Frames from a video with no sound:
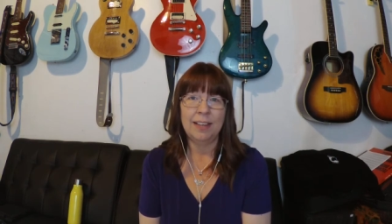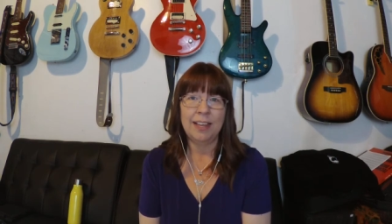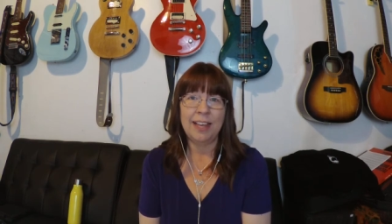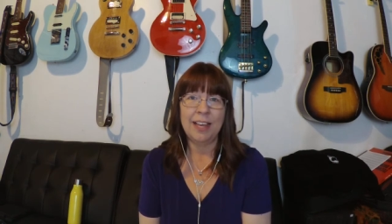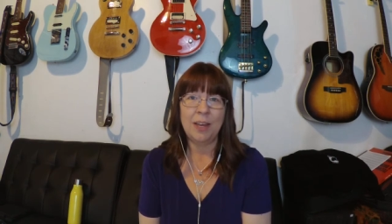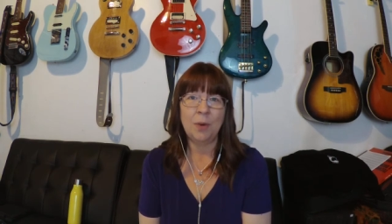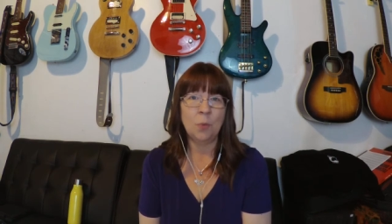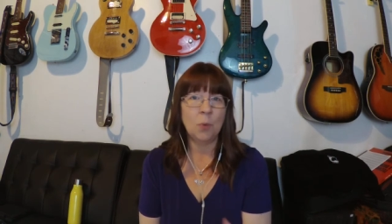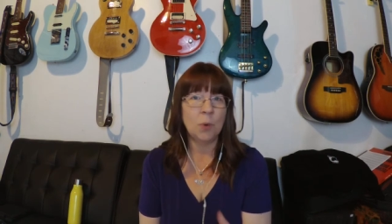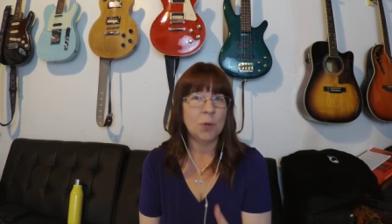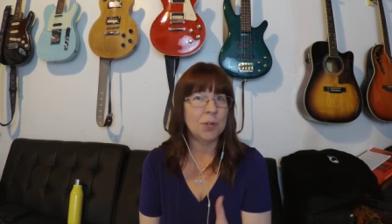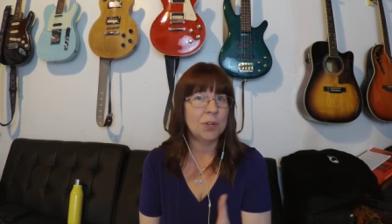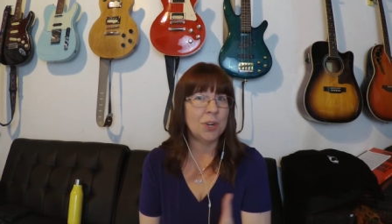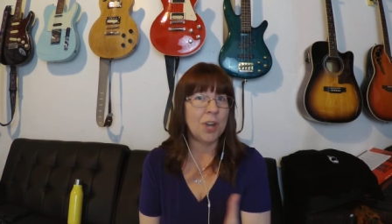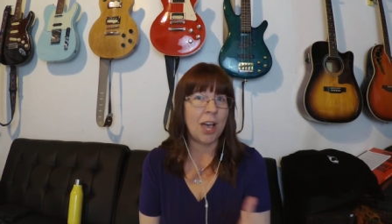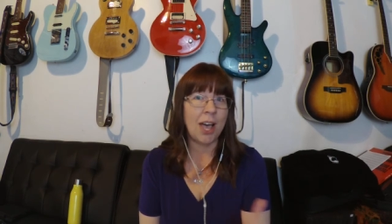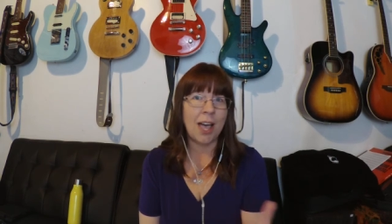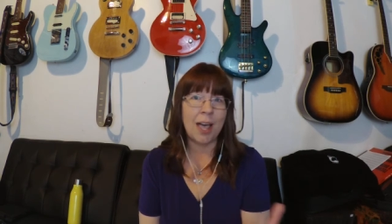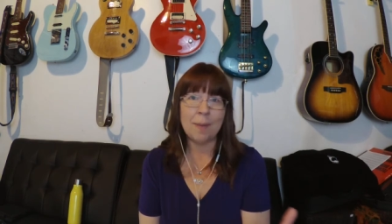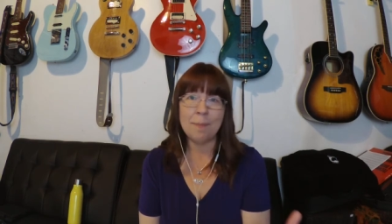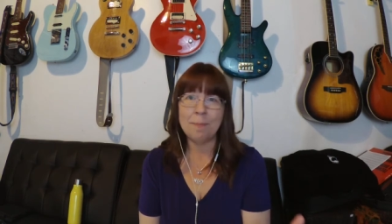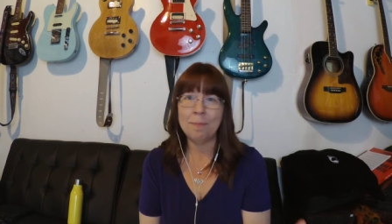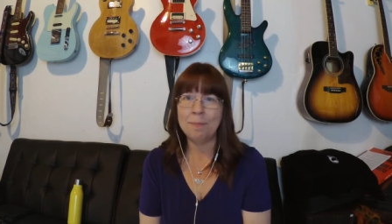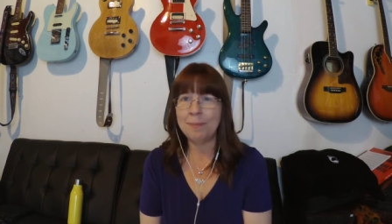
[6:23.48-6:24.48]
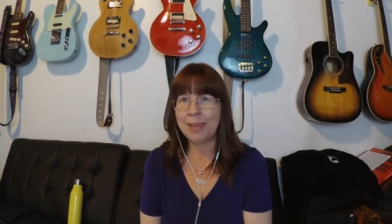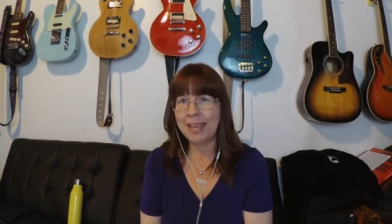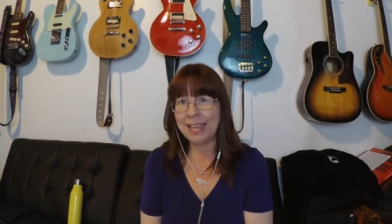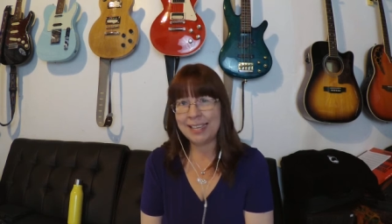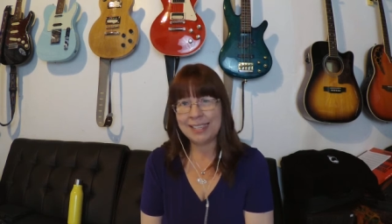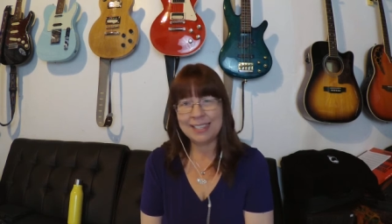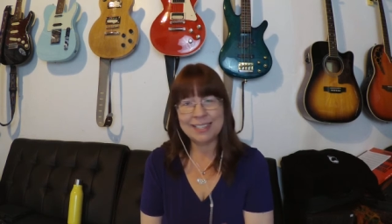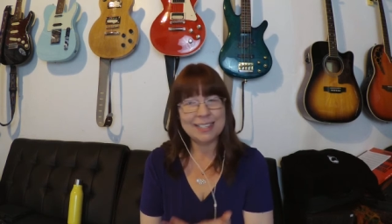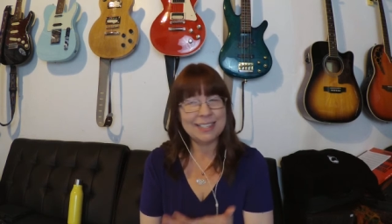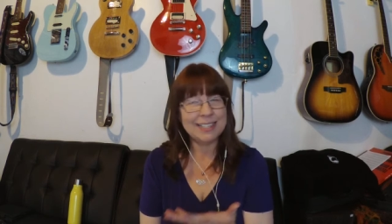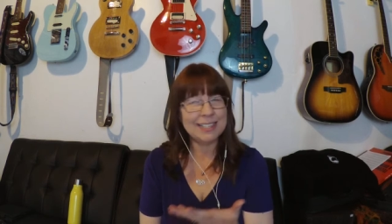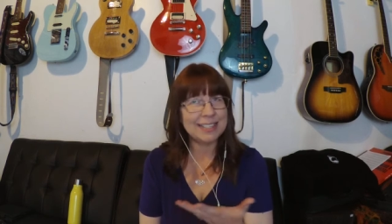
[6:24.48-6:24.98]
And we're not
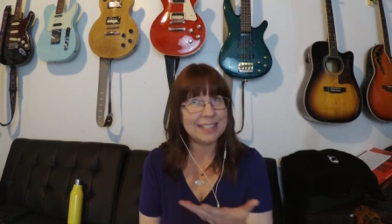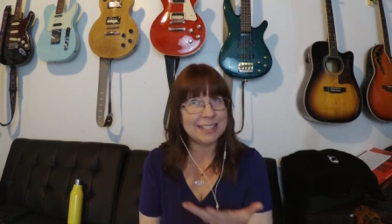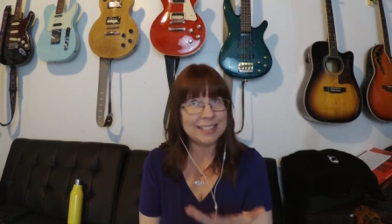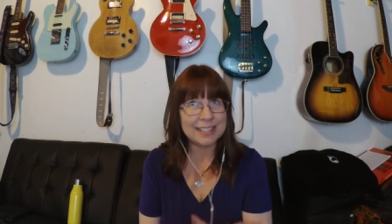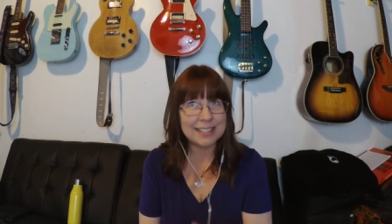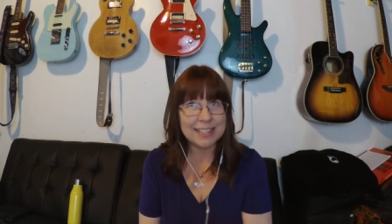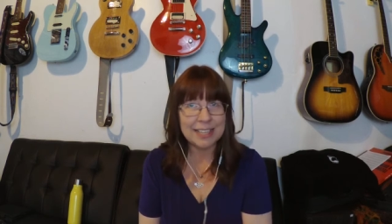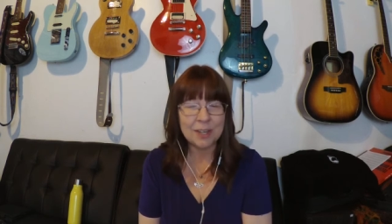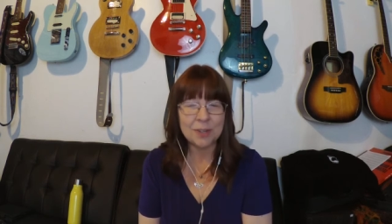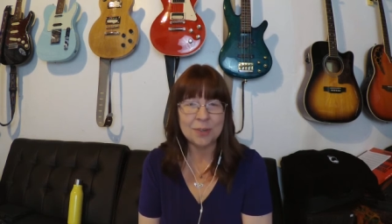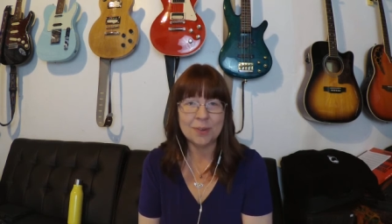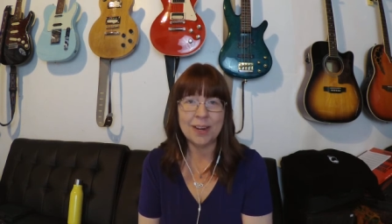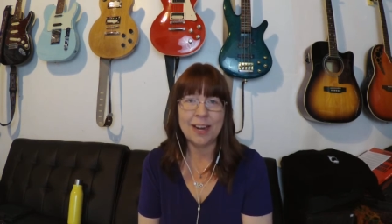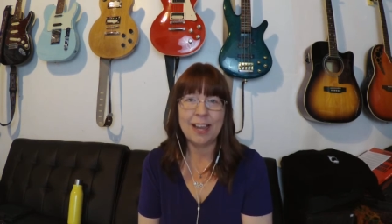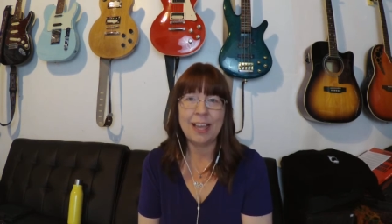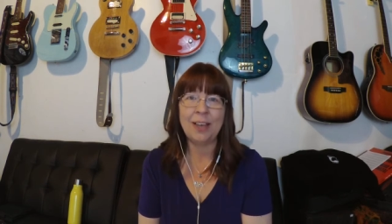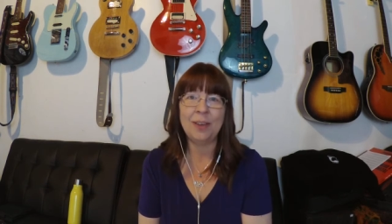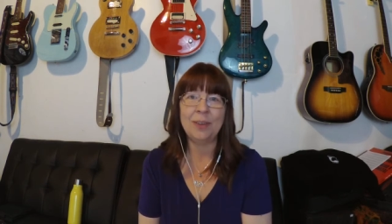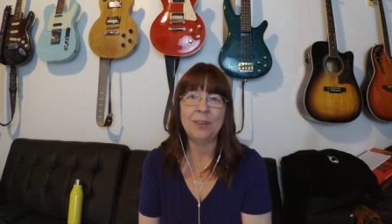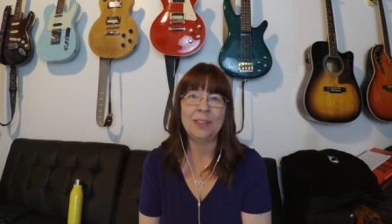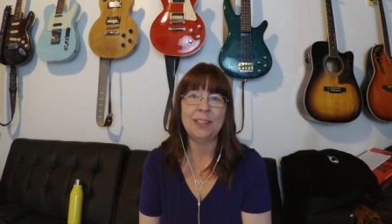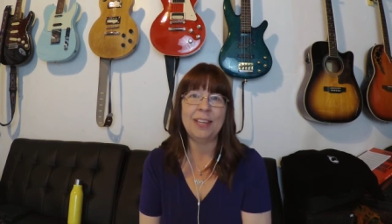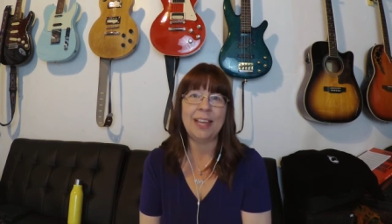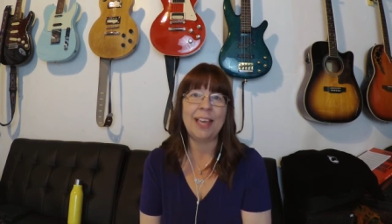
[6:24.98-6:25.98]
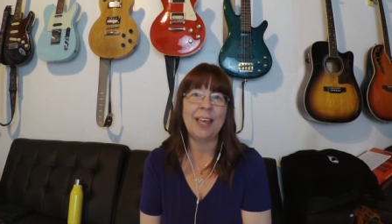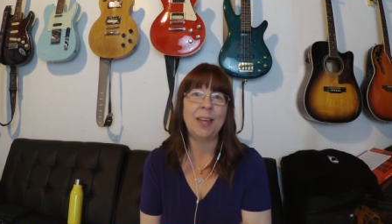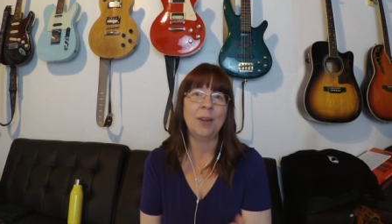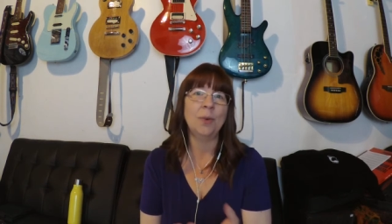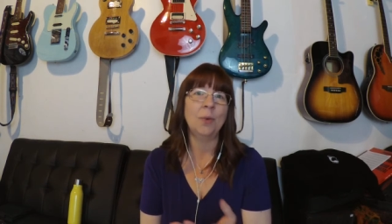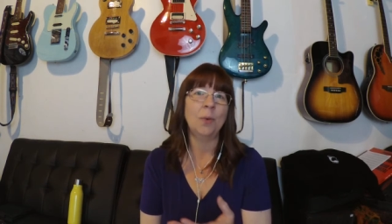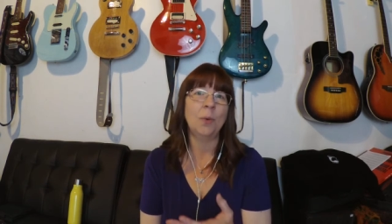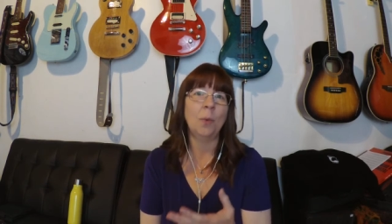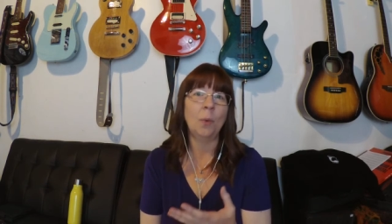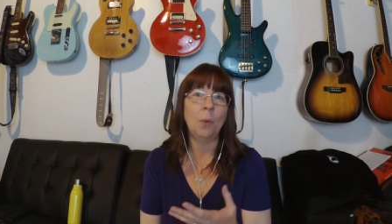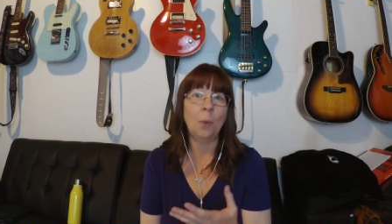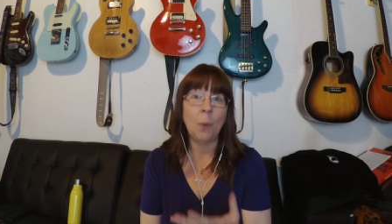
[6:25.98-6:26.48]
meant to sit around
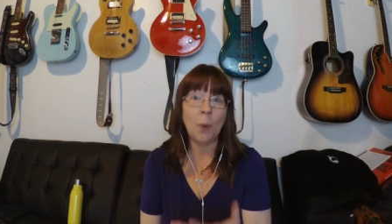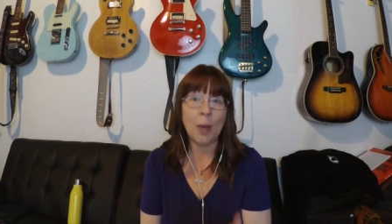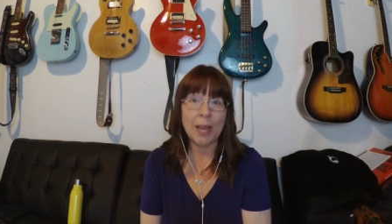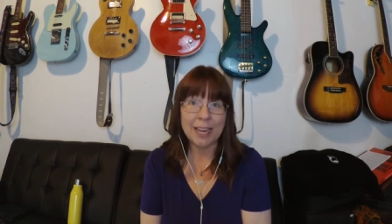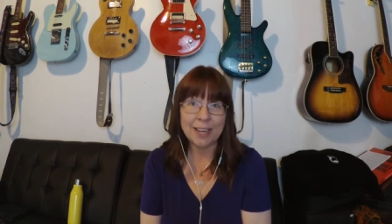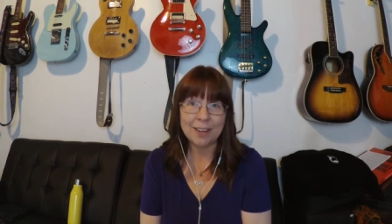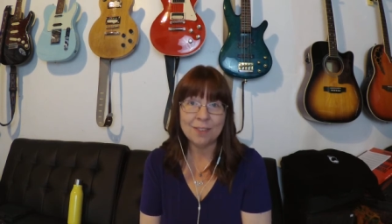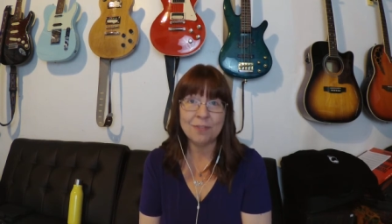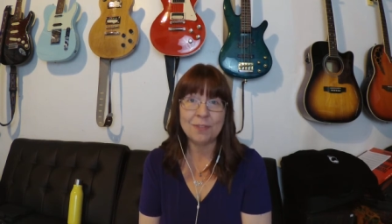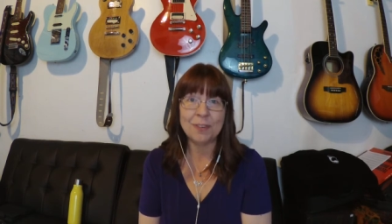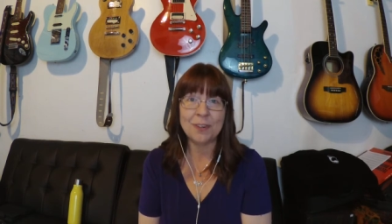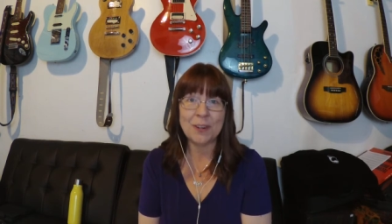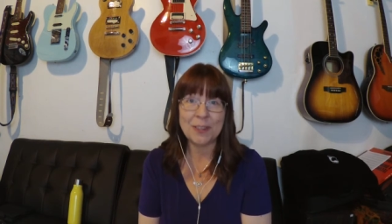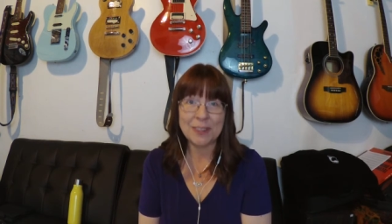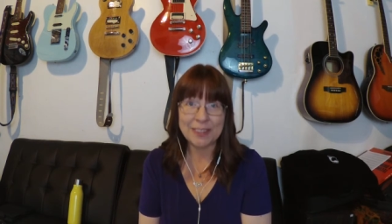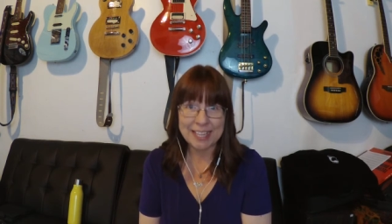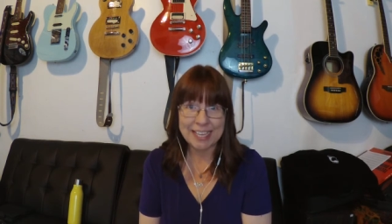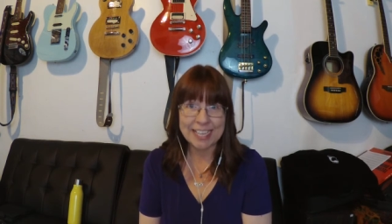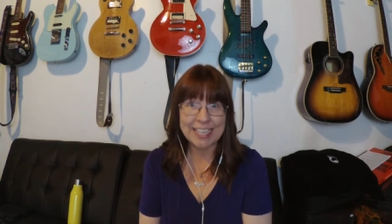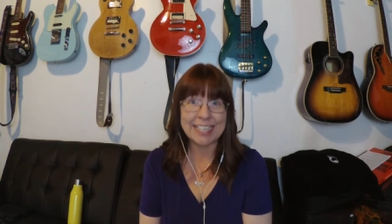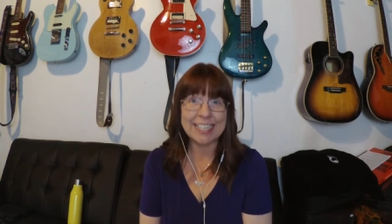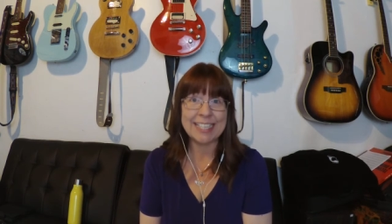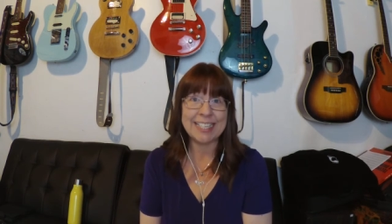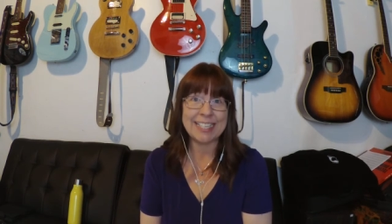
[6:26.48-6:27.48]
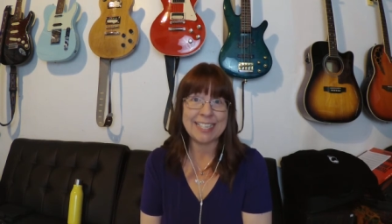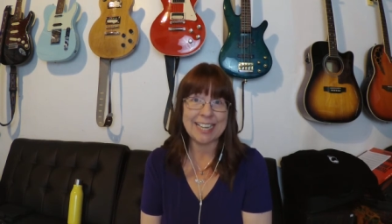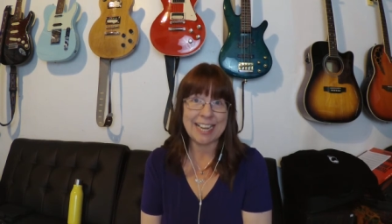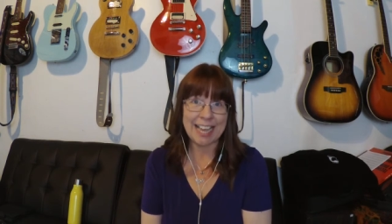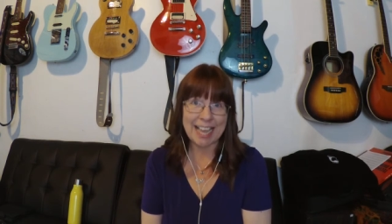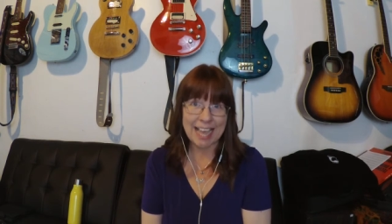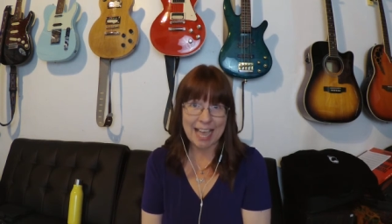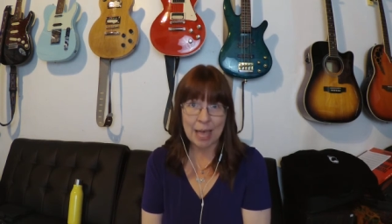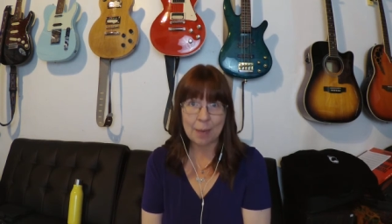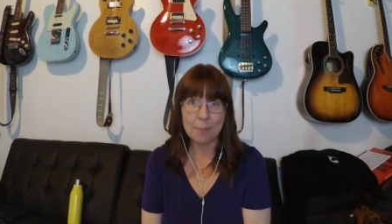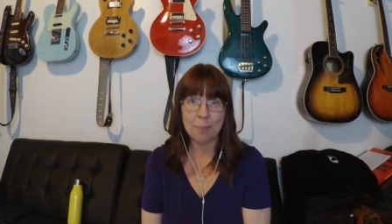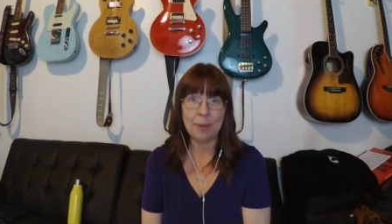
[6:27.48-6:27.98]
and wait for things to
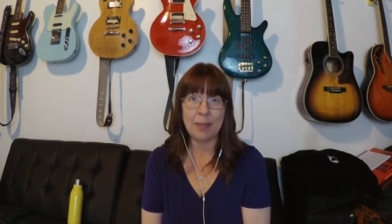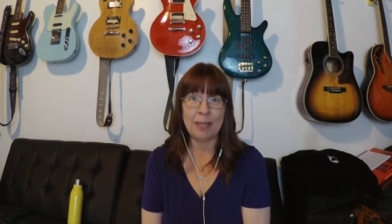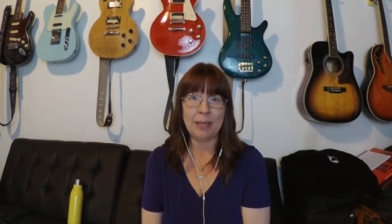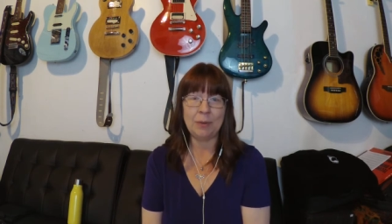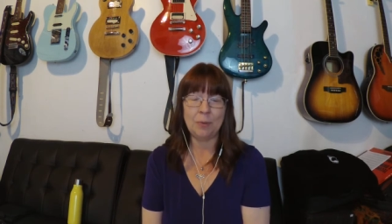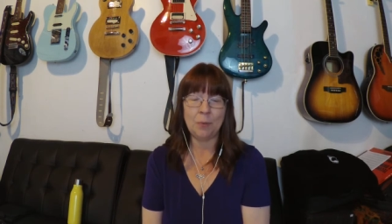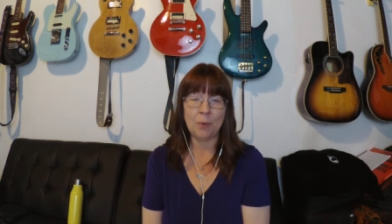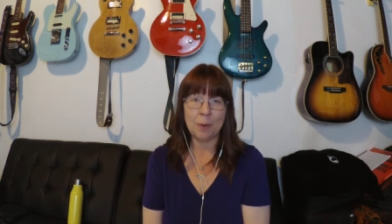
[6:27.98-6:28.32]
happen.